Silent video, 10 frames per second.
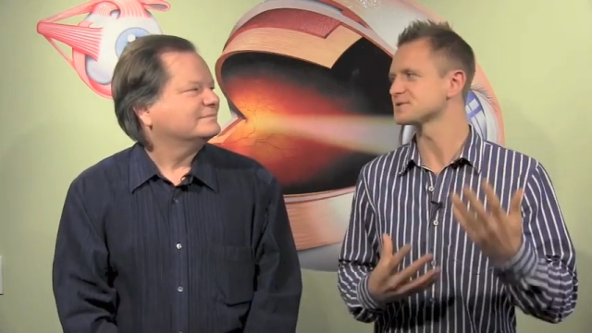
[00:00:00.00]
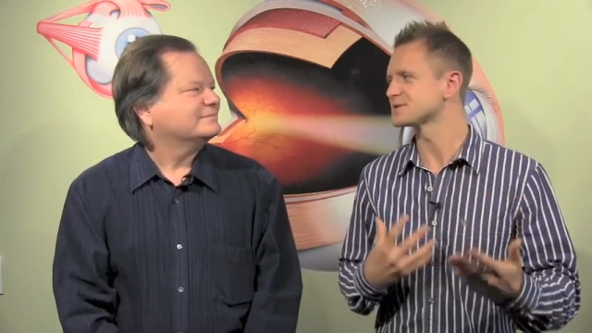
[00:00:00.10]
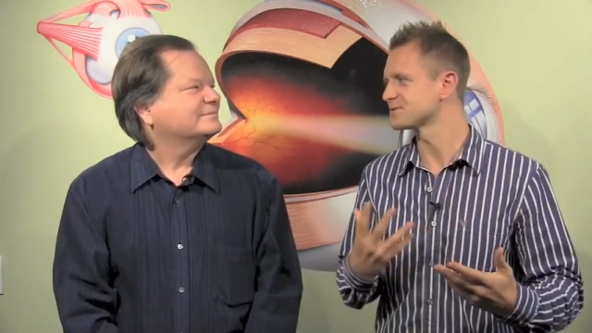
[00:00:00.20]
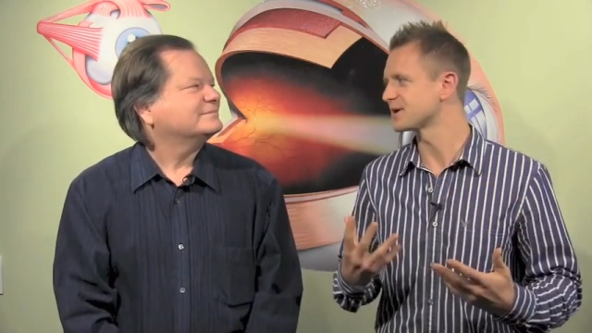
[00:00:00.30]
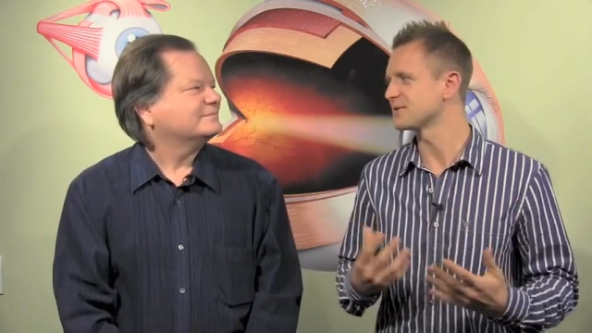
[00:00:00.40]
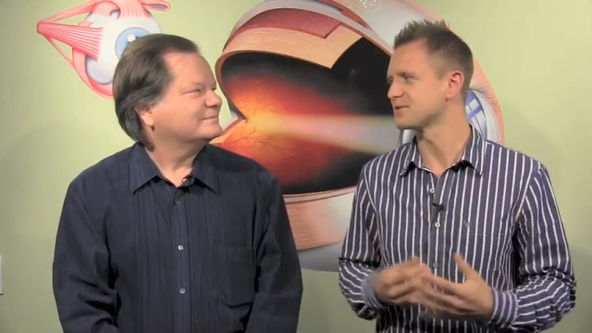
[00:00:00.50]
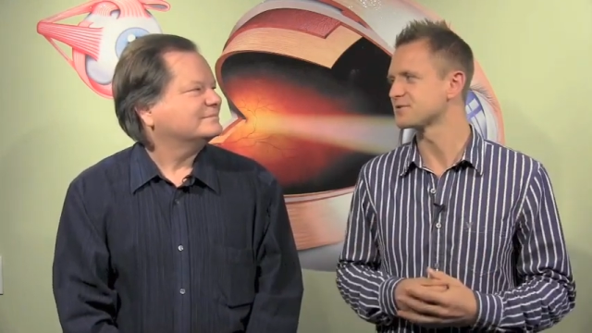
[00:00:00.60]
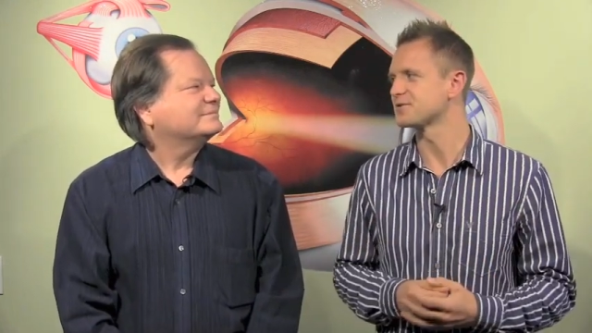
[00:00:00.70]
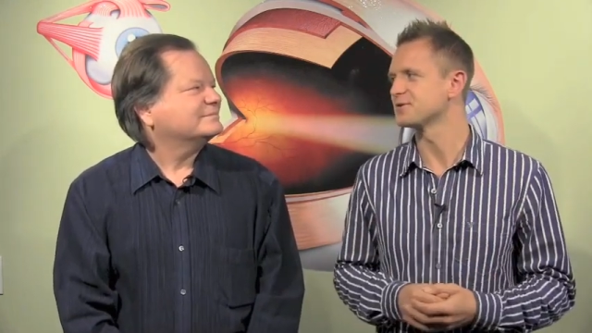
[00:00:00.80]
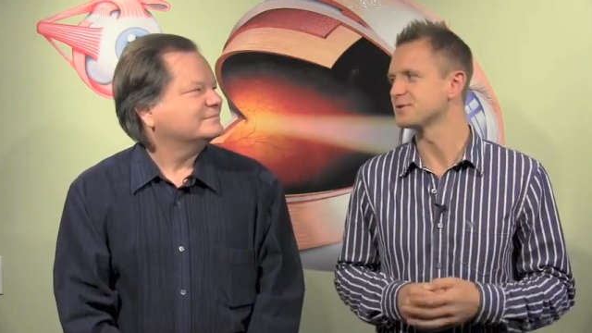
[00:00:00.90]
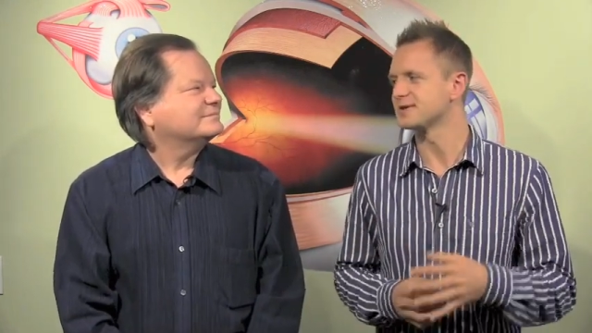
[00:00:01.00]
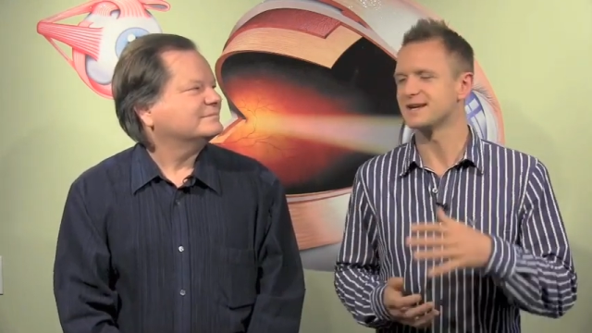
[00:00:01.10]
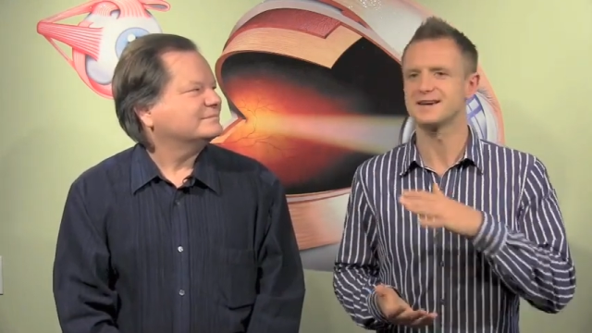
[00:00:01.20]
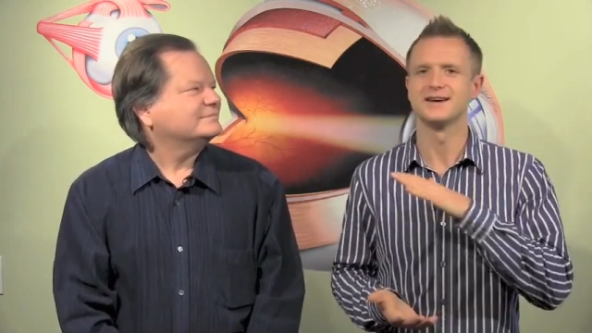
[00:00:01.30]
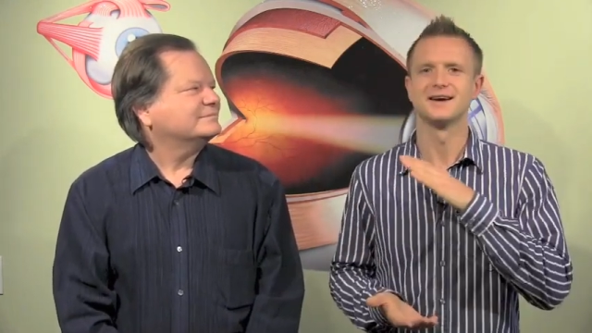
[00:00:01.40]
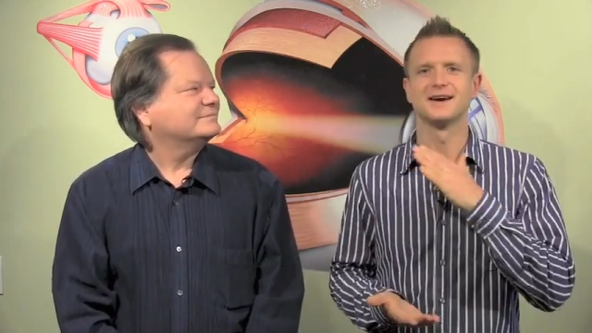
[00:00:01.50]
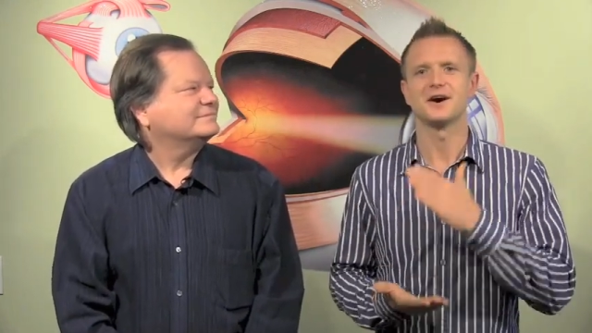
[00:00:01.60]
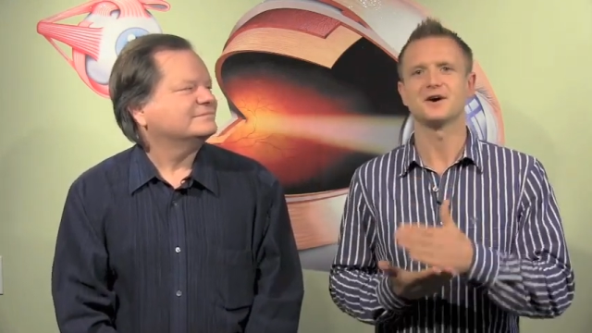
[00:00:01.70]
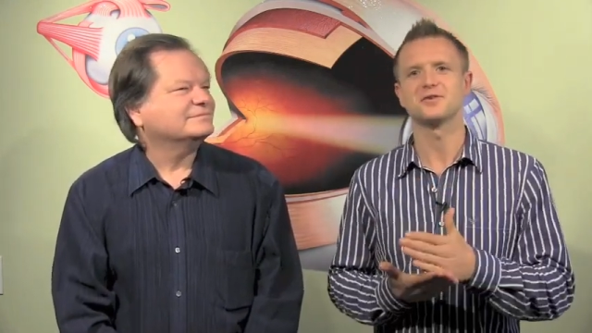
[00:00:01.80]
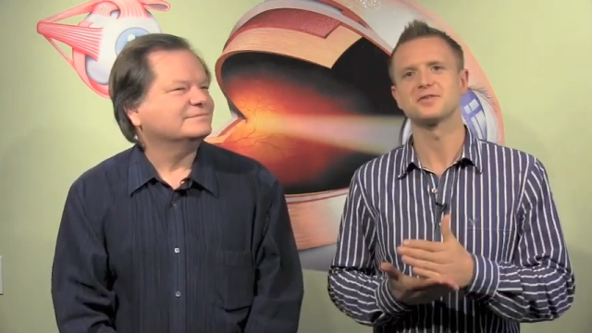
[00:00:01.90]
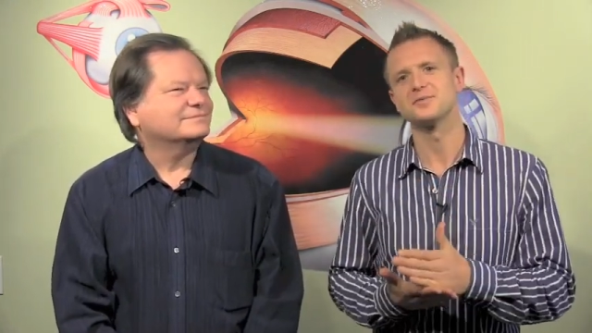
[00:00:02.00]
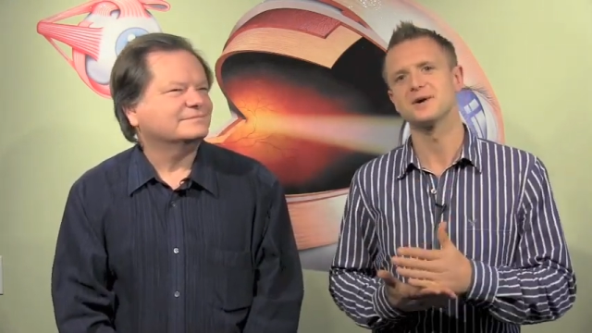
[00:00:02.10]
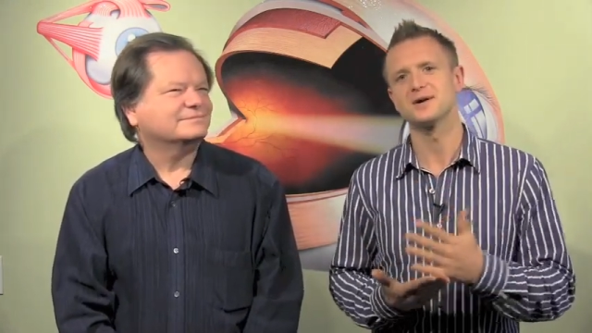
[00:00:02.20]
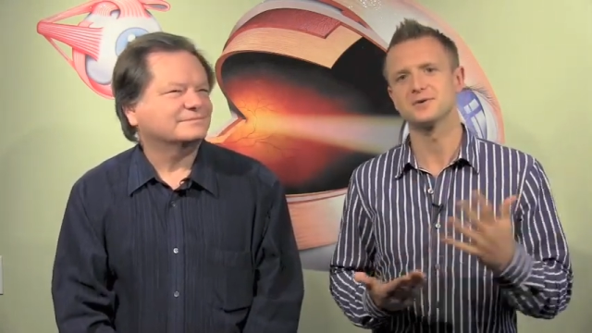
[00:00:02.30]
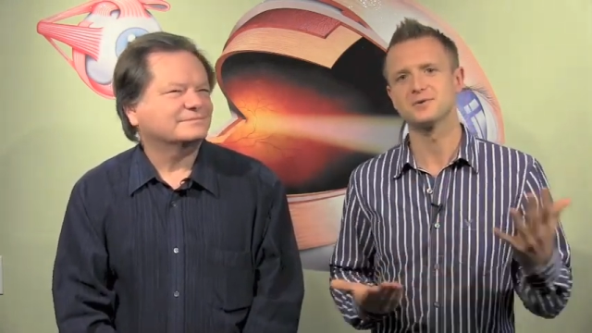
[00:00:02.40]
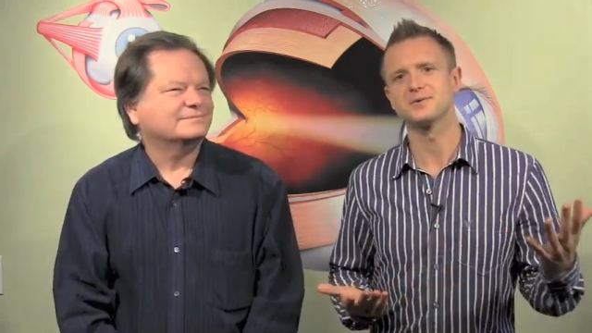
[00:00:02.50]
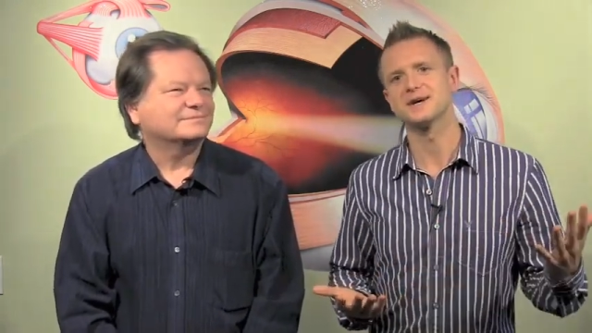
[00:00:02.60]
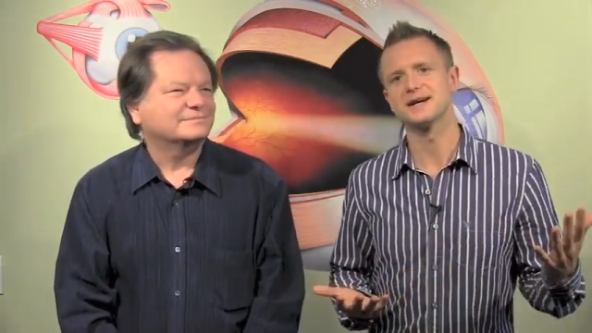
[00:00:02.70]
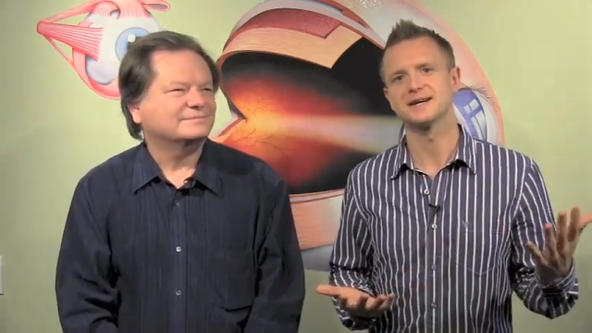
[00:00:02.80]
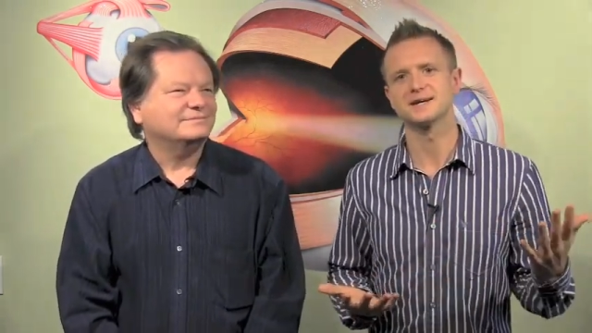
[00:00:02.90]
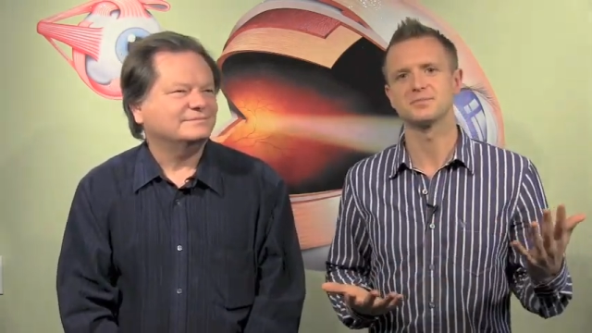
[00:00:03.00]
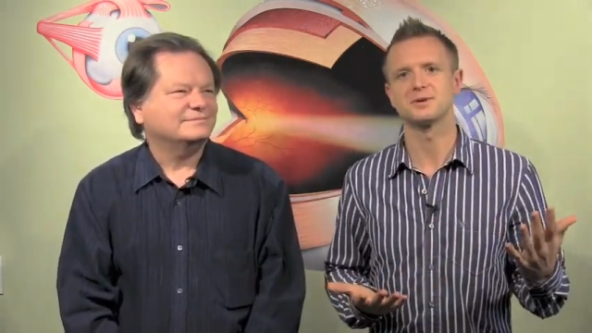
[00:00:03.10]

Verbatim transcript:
Speaker 1: It's still going through, and then mm-hmm. half of the mail uh,